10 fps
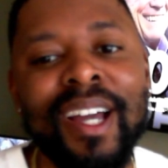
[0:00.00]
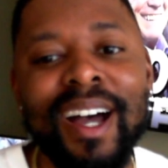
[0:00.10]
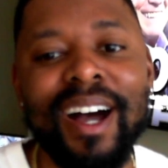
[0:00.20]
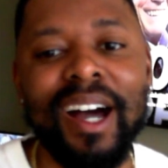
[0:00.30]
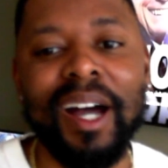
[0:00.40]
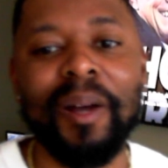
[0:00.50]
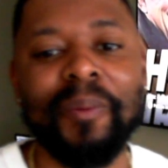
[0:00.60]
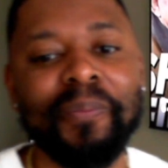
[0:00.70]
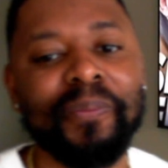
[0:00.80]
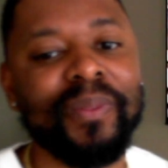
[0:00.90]

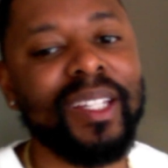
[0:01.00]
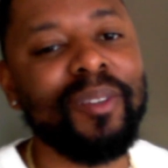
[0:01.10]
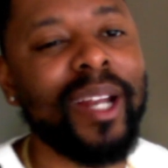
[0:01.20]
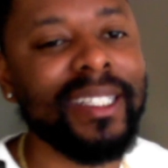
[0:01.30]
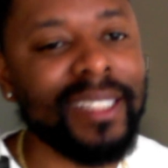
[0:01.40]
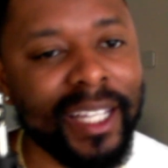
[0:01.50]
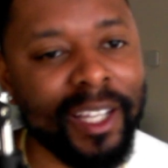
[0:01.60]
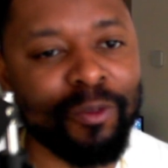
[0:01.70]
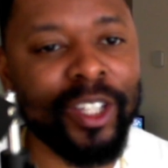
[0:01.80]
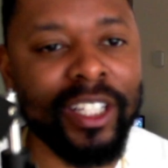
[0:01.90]
when I say
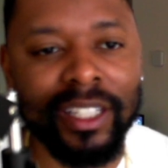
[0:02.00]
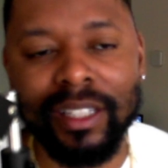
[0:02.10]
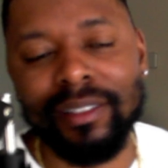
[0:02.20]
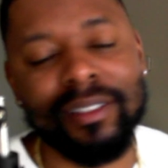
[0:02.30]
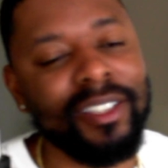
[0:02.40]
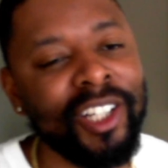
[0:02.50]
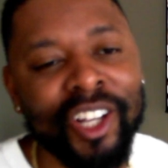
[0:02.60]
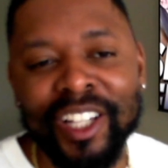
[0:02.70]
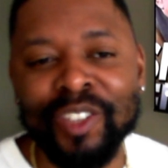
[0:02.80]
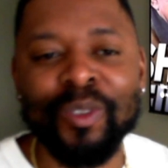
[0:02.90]
convenient, you know,
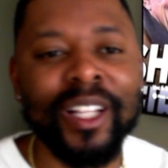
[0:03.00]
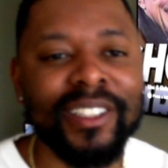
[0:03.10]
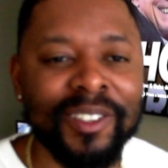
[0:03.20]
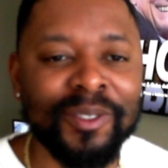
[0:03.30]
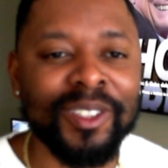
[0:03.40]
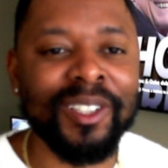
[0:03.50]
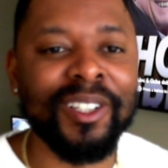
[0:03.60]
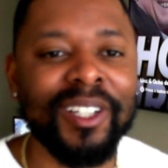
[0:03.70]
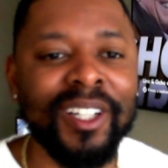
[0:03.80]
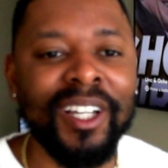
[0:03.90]
that's relative
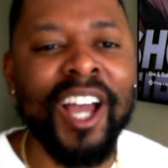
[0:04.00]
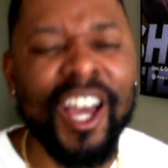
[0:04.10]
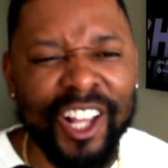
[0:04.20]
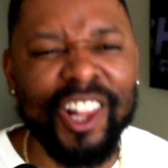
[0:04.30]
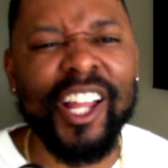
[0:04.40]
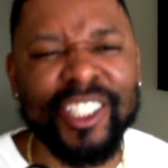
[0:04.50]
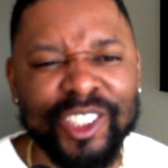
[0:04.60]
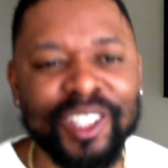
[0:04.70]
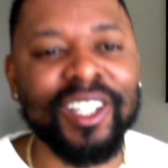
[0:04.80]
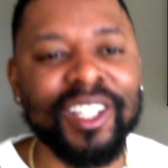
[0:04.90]
to an
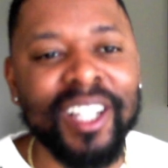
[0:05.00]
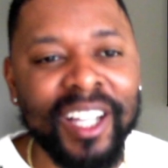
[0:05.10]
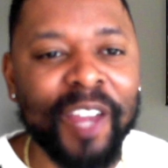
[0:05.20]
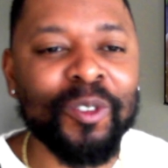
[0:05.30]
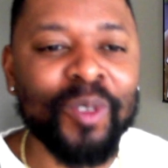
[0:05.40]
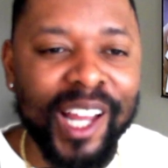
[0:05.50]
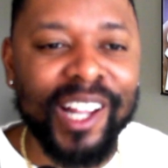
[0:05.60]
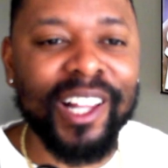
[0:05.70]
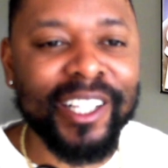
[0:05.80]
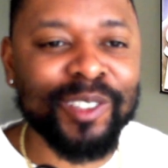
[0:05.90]
electric. If you got an
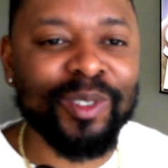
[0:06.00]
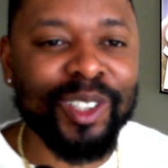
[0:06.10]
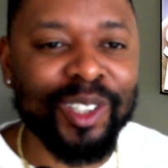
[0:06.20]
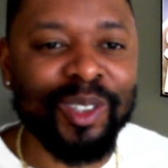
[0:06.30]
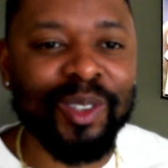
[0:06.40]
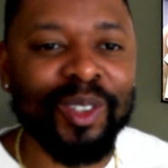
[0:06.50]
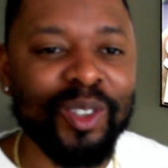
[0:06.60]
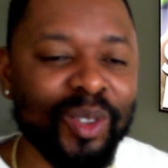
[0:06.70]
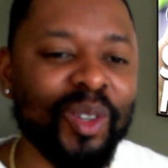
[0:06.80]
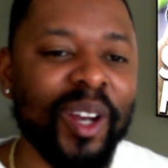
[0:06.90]
electric vehicle,
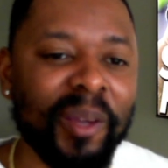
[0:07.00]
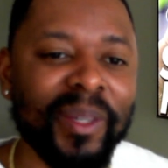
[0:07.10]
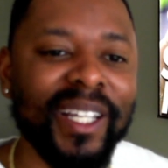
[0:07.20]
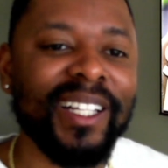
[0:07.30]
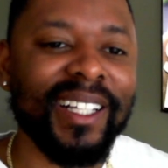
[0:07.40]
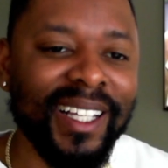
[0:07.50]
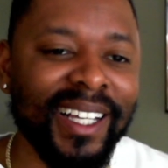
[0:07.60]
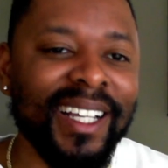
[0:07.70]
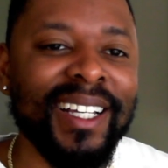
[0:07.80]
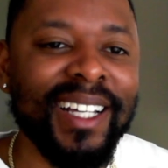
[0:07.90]
you know what I mean.
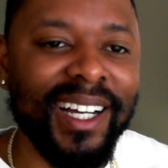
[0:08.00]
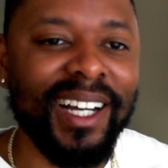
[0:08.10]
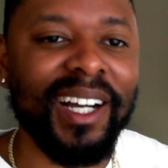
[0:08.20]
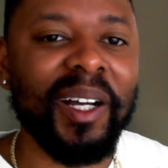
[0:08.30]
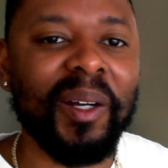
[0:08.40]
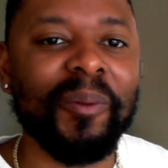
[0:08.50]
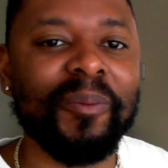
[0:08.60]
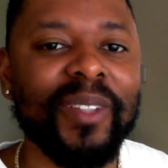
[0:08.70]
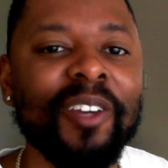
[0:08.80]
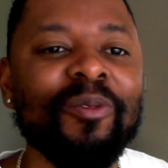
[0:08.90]

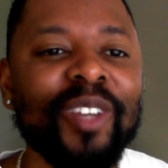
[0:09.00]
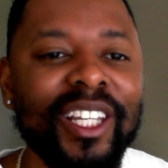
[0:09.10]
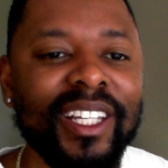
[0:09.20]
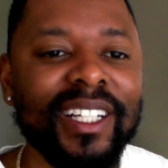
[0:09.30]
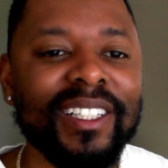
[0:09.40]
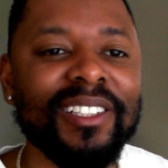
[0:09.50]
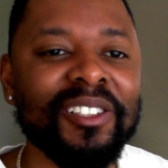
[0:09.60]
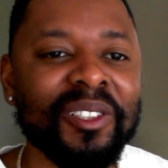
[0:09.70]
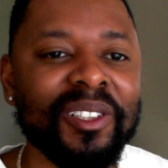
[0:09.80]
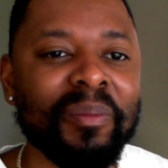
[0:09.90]
Convenient
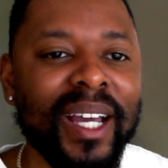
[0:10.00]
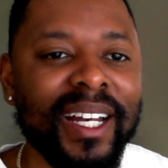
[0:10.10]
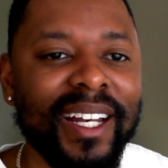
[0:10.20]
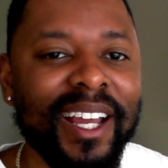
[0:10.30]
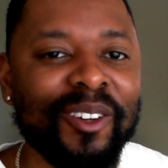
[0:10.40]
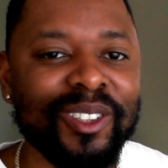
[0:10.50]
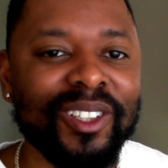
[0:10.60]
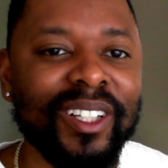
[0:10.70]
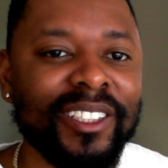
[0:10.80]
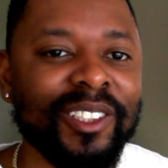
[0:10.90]
to somebody that owns an
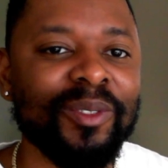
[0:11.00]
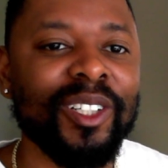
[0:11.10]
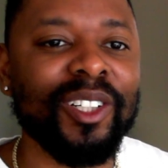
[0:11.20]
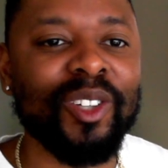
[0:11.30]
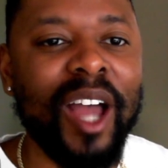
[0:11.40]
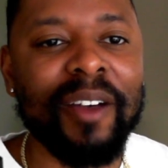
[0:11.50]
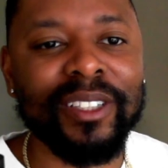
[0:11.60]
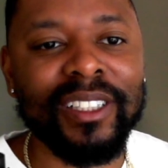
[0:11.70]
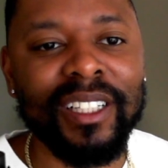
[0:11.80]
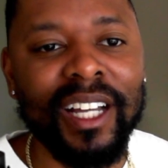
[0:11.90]
electric vehicle.
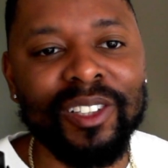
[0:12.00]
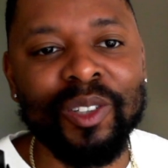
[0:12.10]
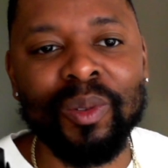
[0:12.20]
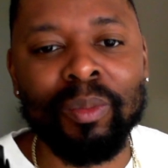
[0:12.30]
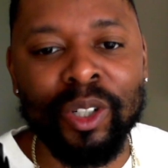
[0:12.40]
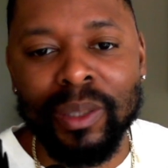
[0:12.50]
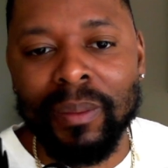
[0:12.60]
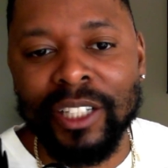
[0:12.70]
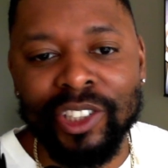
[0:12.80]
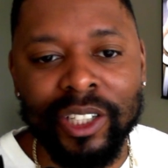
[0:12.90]
Obviously, I do most of
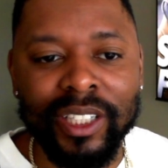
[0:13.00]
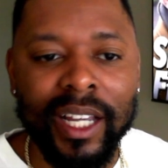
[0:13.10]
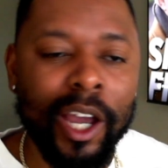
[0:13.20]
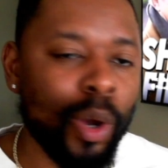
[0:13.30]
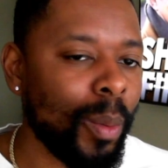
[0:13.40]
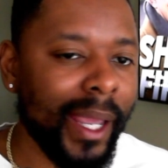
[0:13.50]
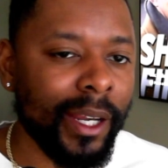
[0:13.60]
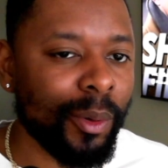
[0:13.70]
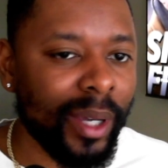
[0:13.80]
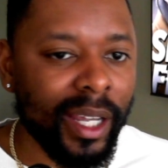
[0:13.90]
my charging at home
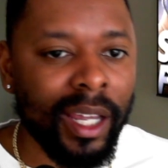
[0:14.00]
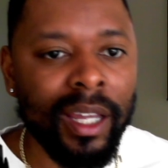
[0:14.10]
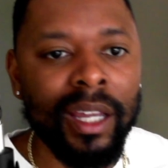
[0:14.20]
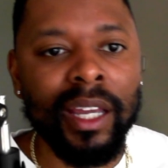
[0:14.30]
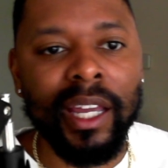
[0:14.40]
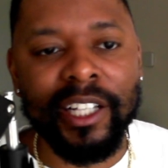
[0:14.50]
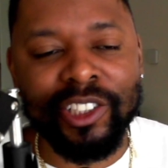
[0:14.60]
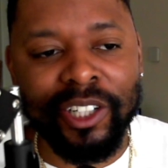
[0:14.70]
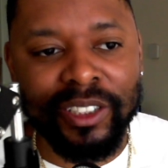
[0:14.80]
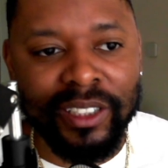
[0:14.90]
anyway. It
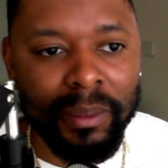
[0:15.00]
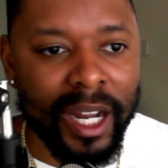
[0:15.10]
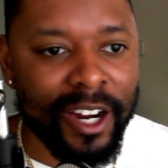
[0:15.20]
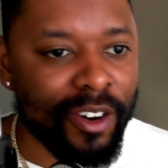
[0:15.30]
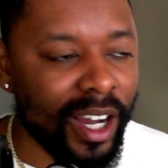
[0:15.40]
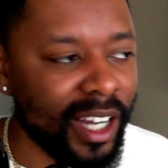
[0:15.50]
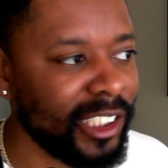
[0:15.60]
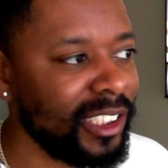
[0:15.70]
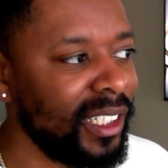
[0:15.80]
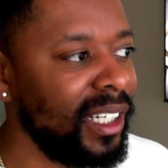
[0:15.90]
charges in my
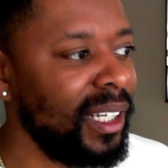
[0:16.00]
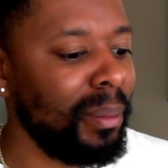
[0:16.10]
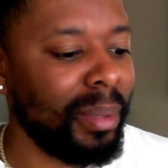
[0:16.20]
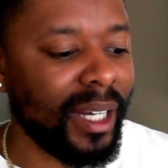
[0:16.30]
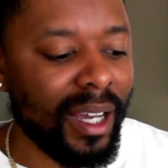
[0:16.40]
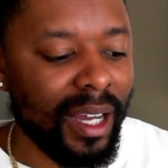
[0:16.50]
garage, but